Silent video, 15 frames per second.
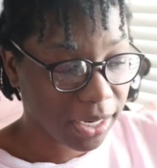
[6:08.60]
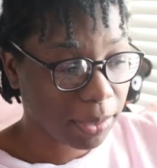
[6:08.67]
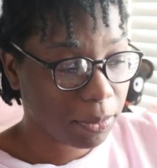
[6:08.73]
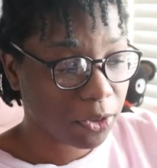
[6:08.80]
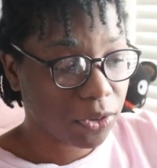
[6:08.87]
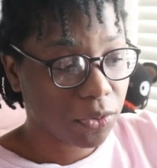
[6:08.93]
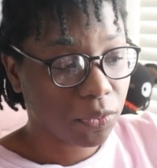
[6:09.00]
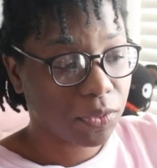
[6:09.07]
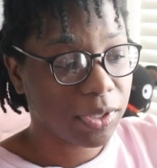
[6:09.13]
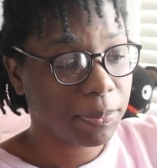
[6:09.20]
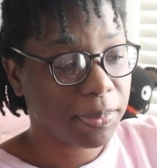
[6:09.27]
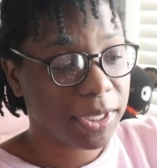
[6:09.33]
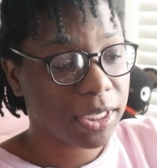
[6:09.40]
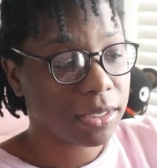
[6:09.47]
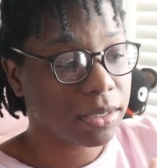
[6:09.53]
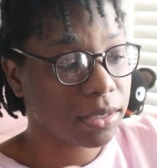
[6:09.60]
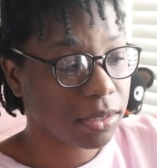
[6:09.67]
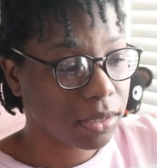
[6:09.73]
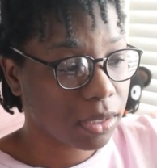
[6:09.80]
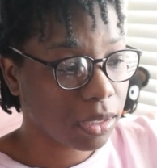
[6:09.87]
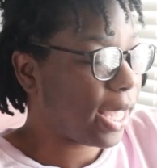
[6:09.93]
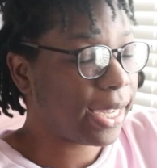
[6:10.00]
I'm on the
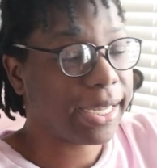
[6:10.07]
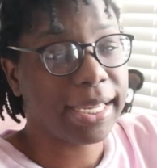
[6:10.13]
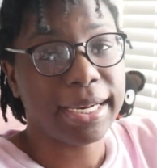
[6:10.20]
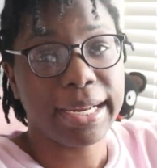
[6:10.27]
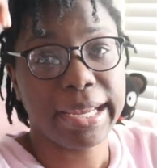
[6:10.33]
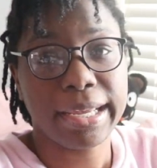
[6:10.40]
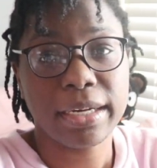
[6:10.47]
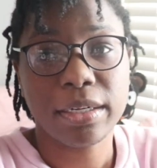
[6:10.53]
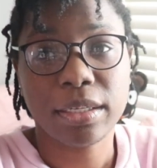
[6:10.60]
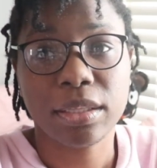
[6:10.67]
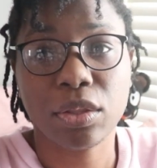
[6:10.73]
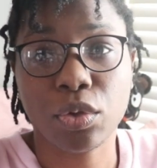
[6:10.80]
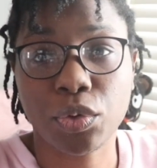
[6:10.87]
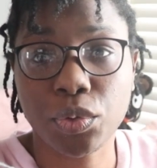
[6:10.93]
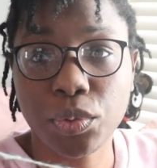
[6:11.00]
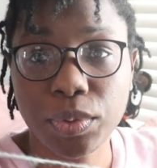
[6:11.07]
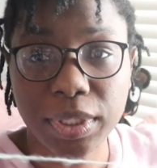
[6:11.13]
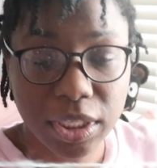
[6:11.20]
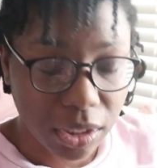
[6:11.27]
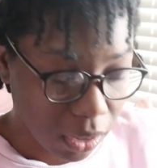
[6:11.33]
repeats, I can add in the kooky